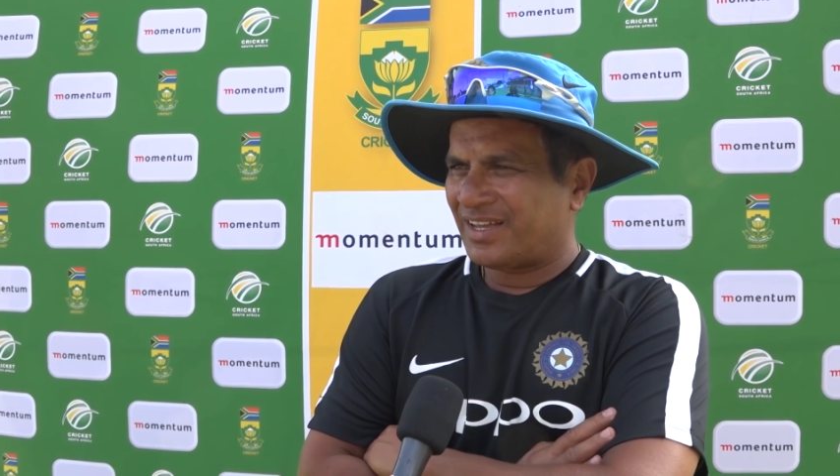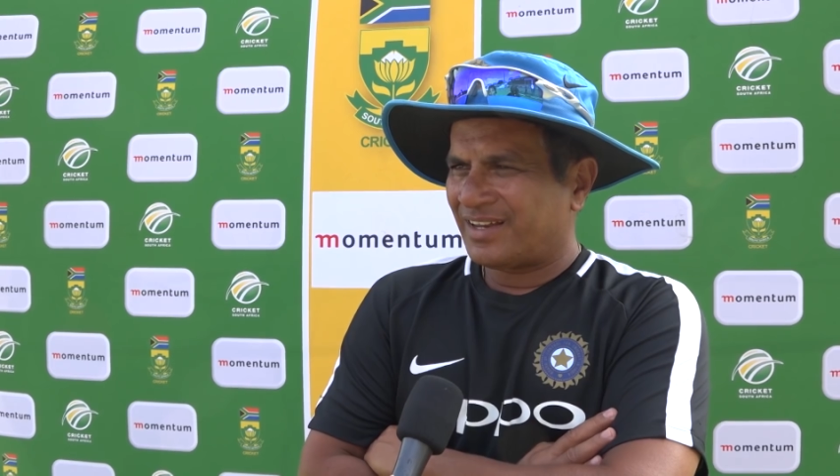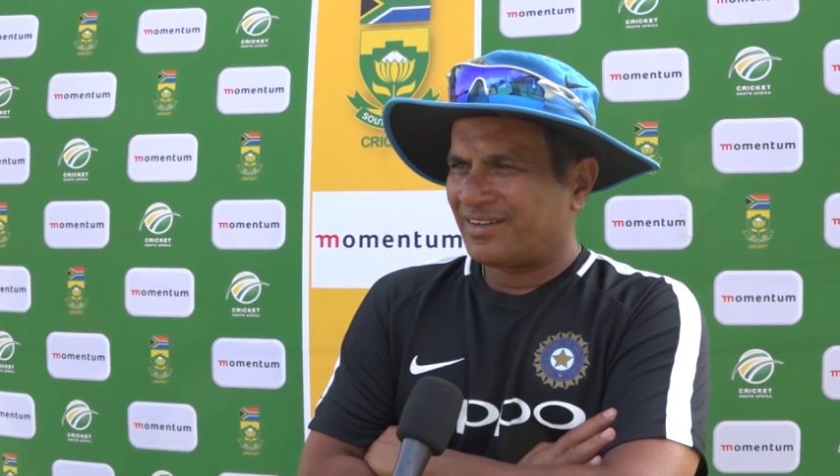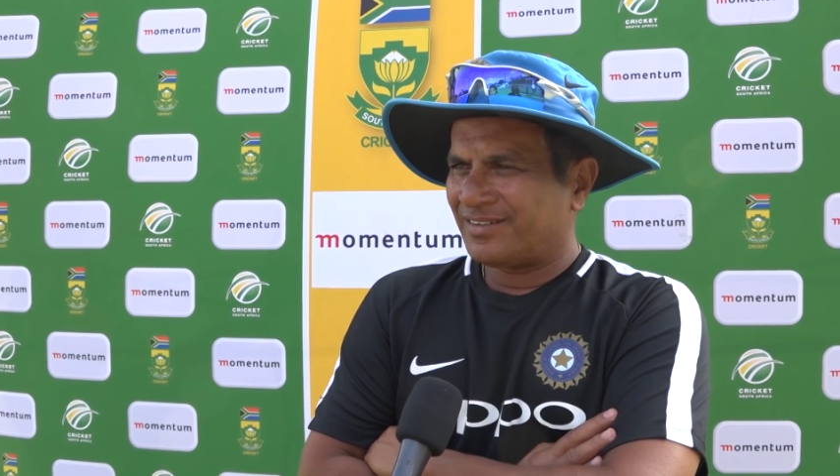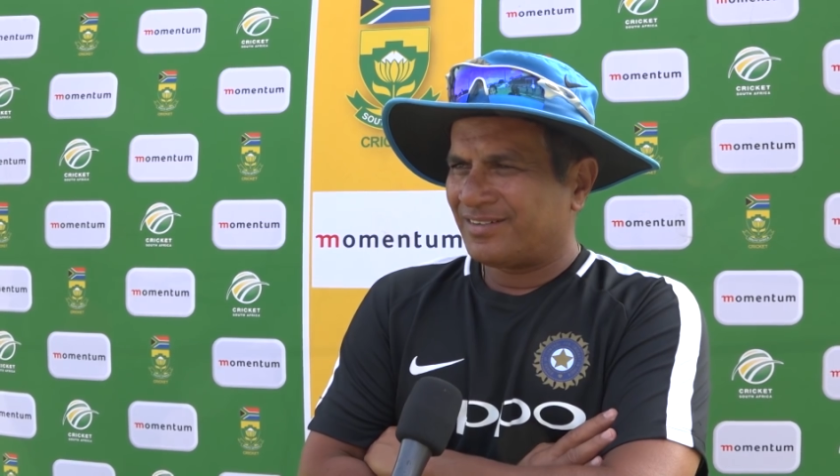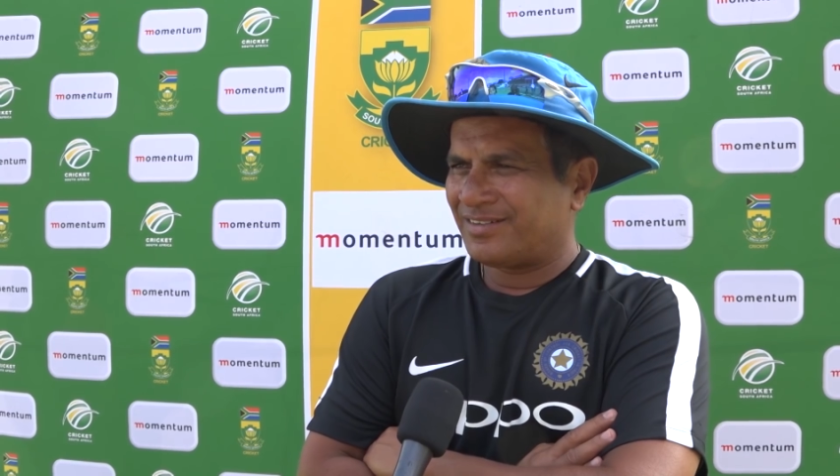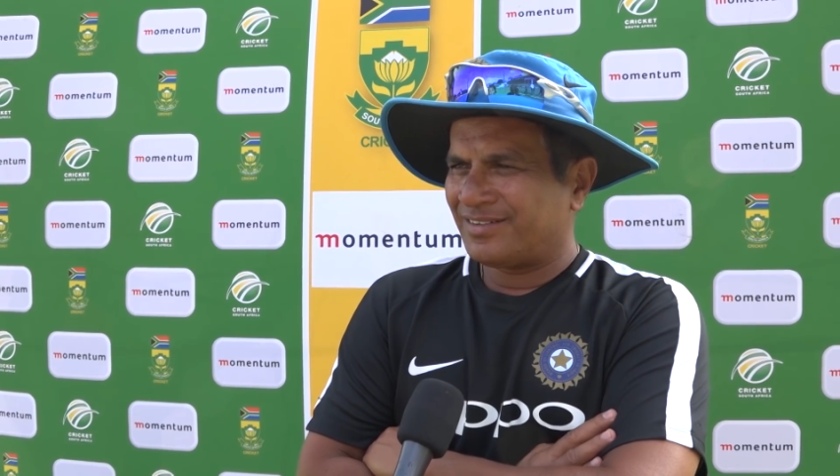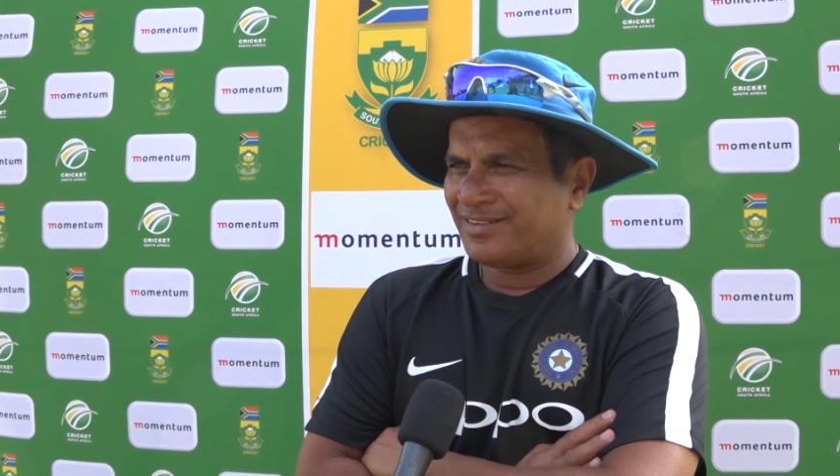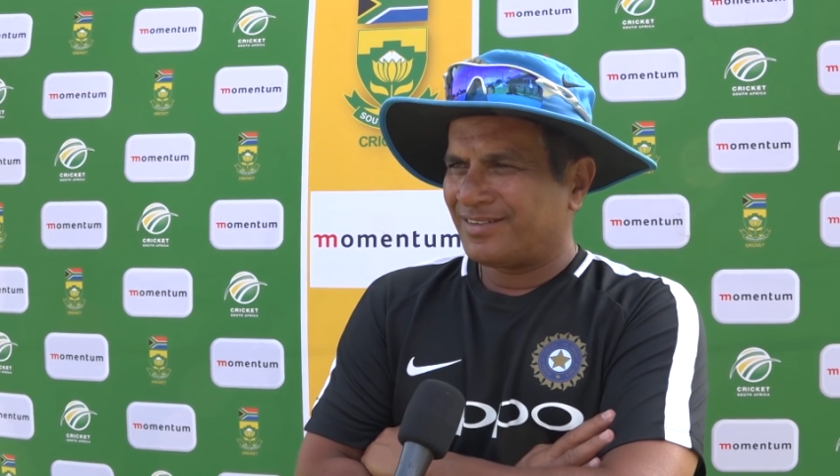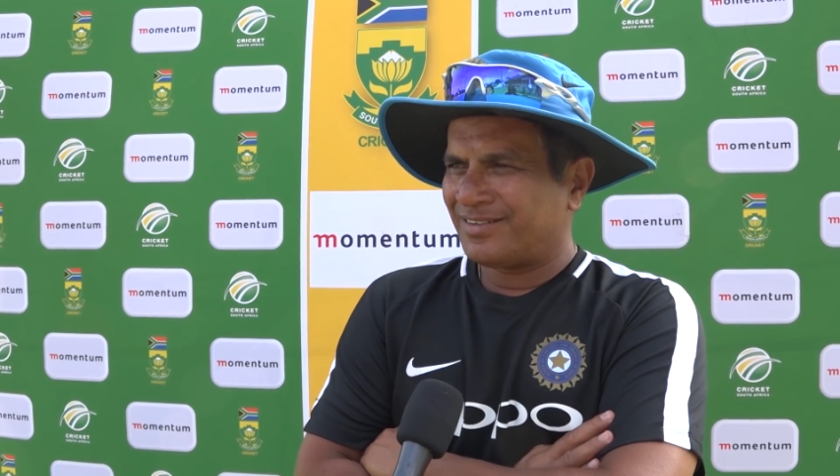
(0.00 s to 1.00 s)

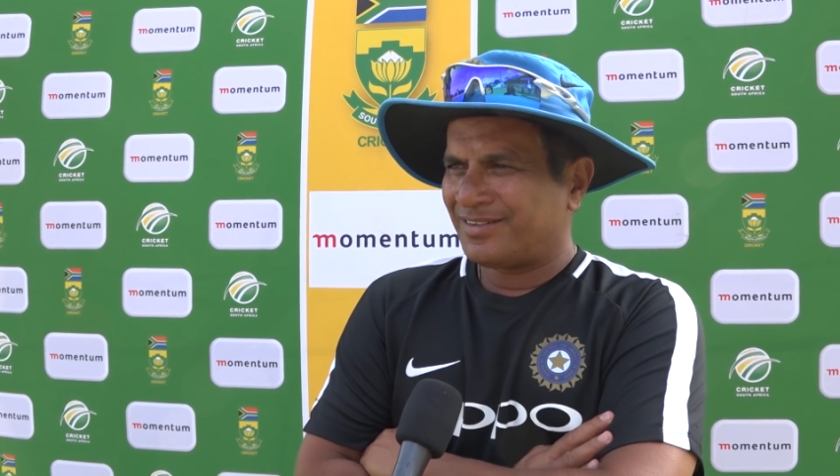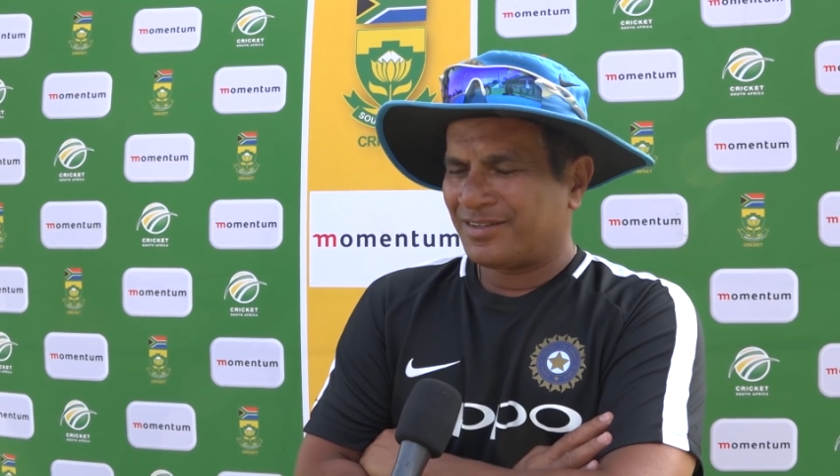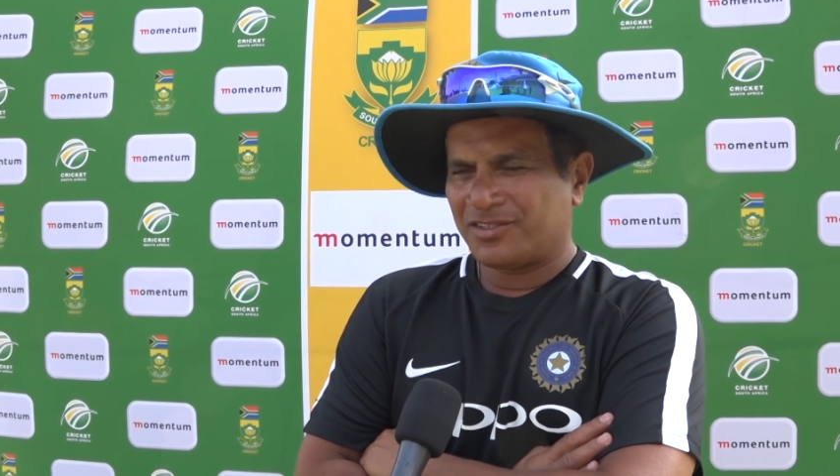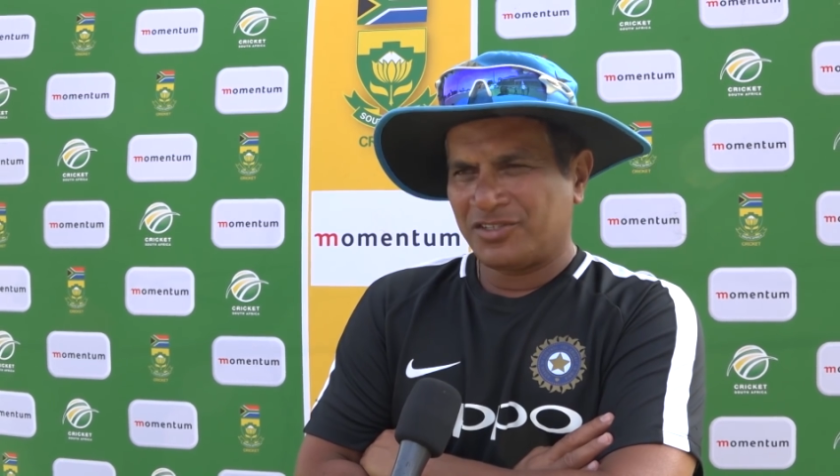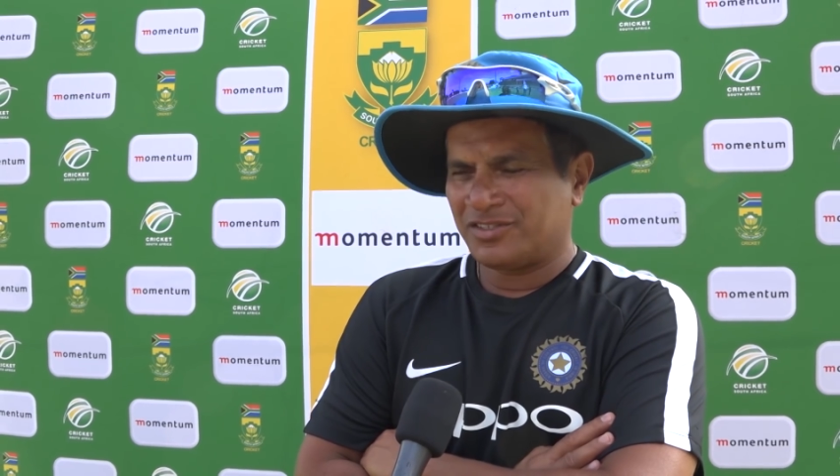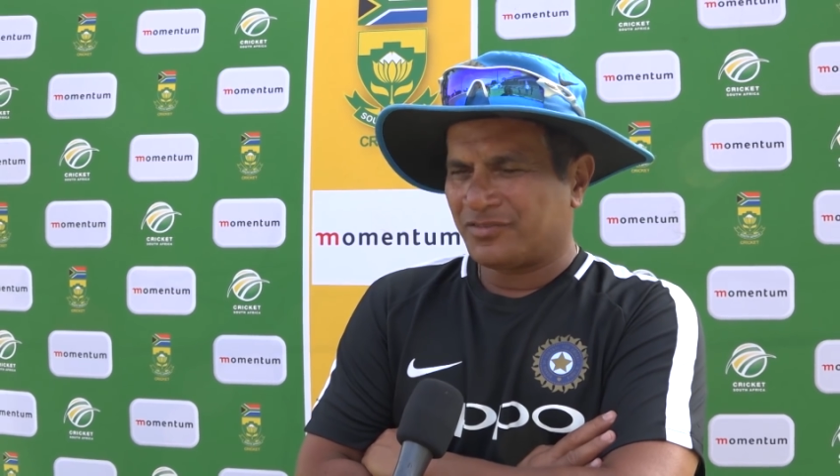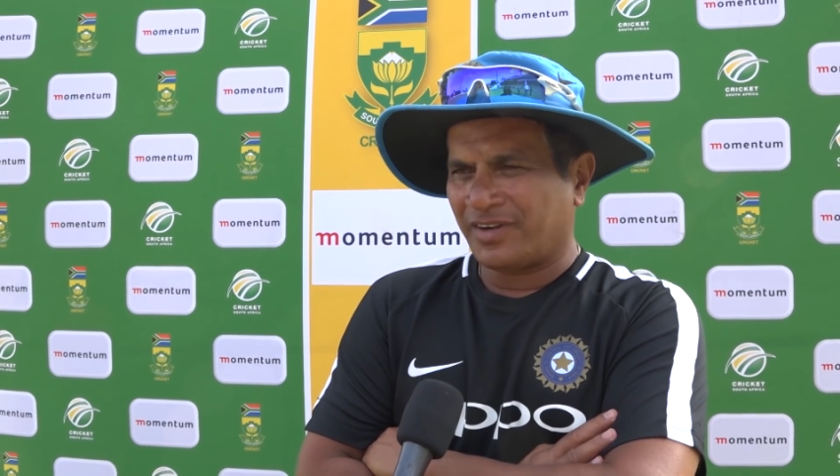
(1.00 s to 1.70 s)
And she is a